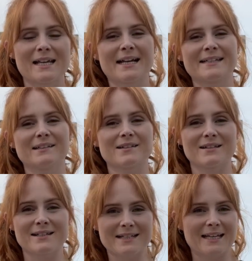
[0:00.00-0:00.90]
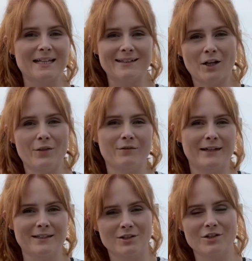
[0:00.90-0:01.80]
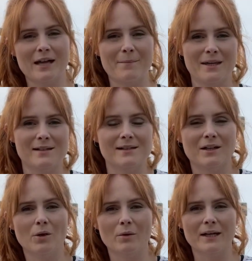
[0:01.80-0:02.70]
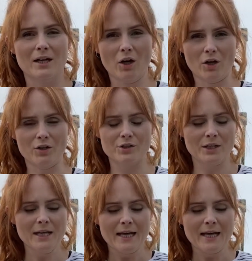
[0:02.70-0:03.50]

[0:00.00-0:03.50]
and it's the skin on the radish that makes it quite hot.